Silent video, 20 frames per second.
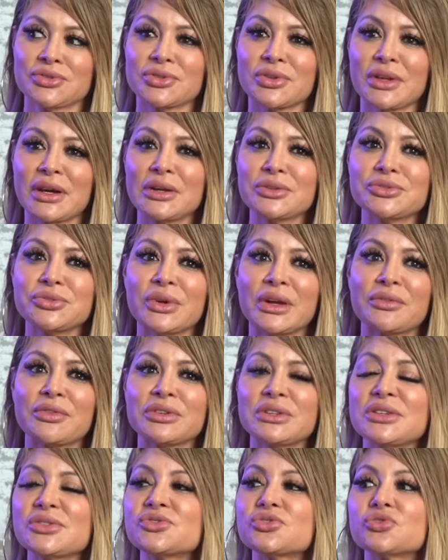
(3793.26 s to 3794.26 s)
So then I'll do
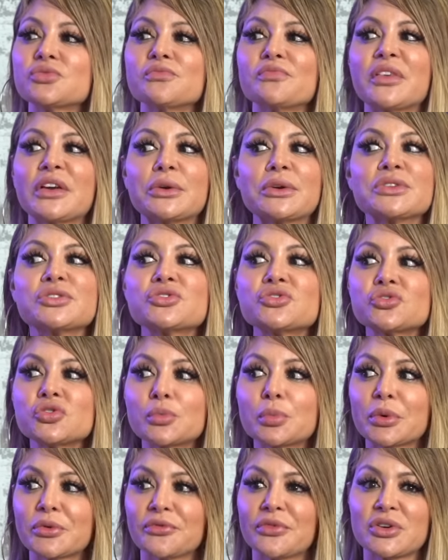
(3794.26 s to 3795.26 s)
everything very
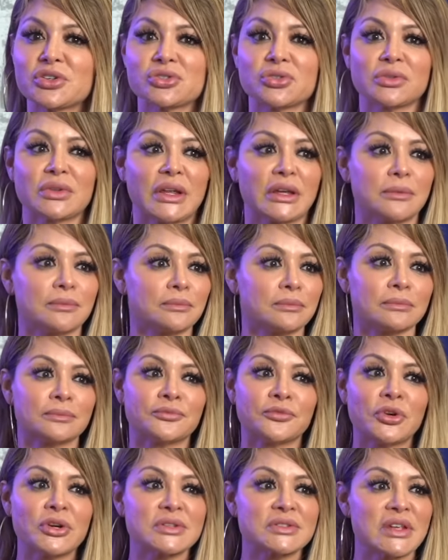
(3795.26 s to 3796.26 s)
superficial, like...
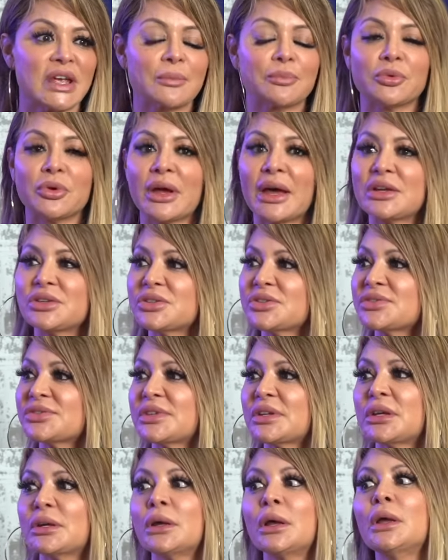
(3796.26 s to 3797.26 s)
For example, Botox.
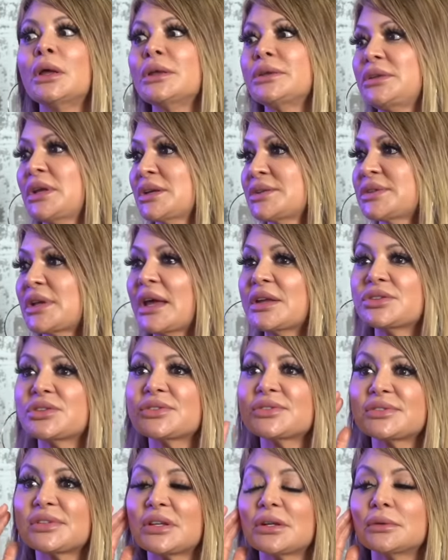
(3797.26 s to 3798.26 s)

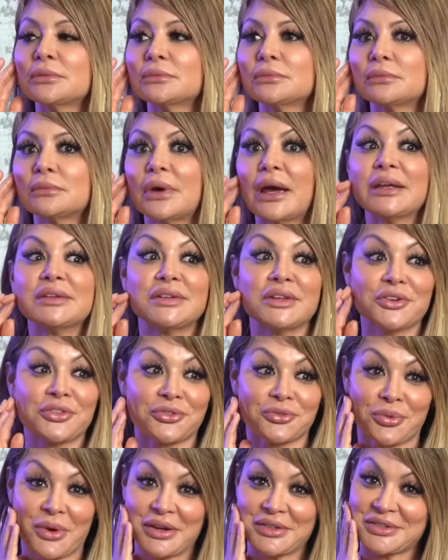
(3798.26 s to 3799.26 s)
I did
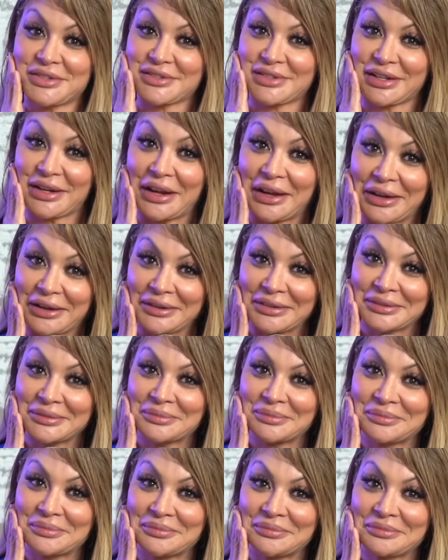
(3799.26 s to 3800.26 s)
threads today.
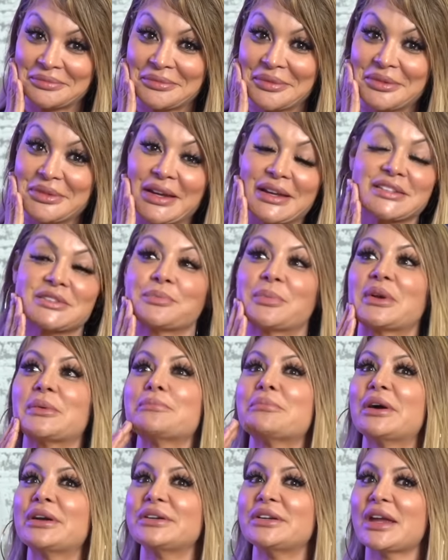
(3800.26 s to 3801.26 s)
Yes, but
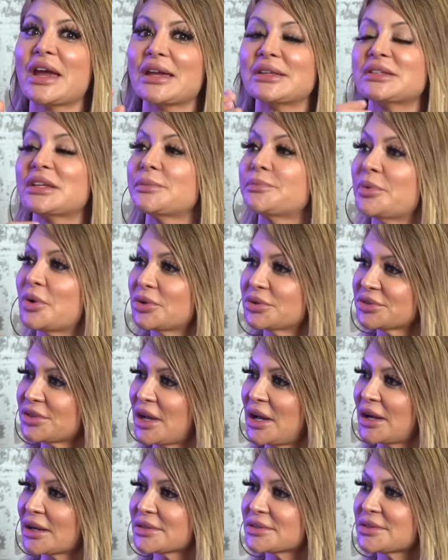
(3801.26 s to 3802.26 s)
Monday I did
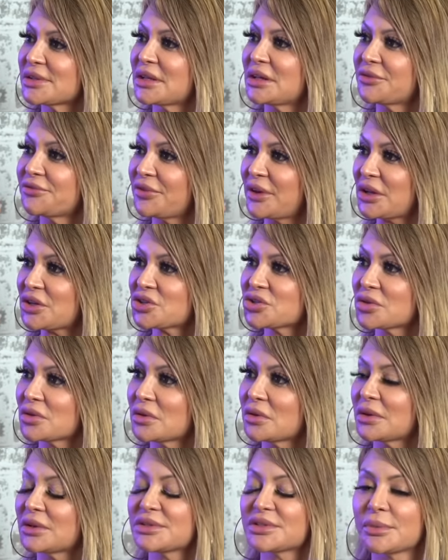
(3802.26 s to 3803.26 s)
Botox and a
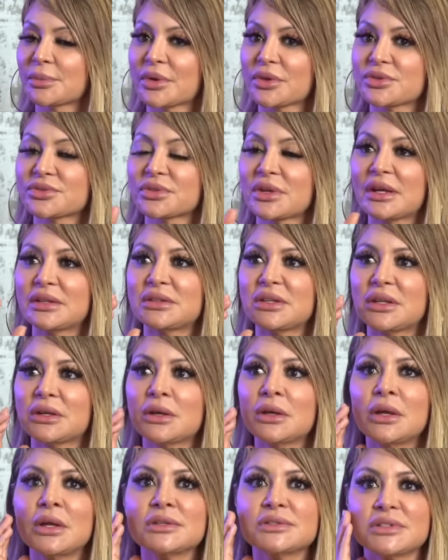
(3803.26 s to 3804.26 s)
facial and some other stuff.
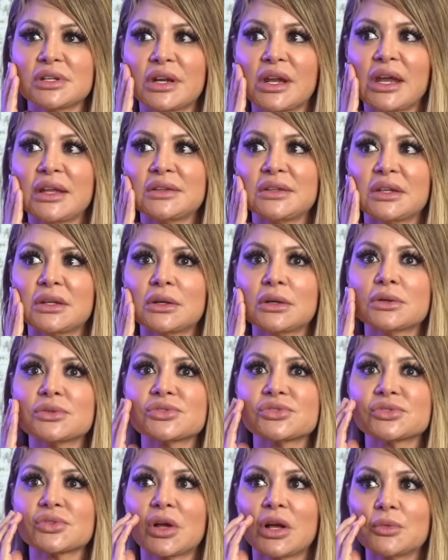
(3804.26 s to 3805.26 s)
Today I did
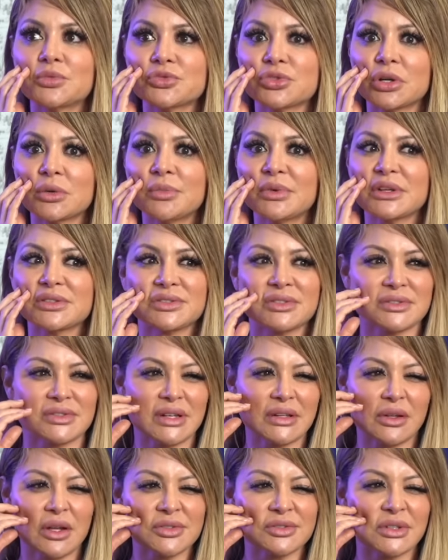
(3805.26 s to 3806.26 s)
Sculptra because since
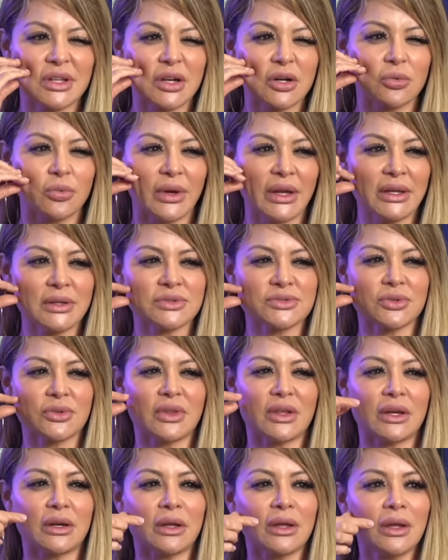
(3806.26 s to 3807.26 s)
I lost a lot of weight, so
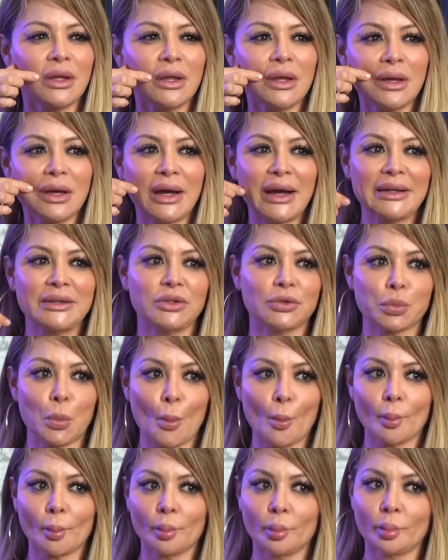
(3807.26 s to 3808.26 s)
then I
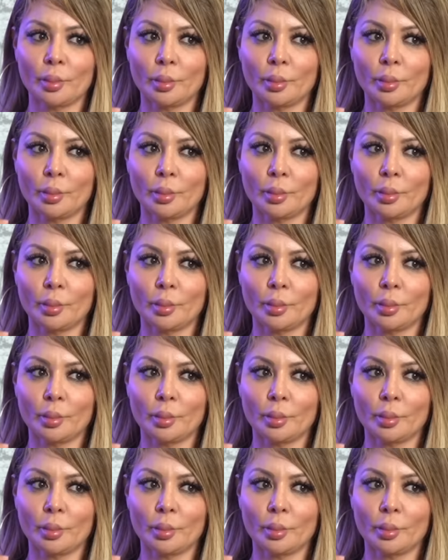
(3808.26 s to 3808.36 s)
look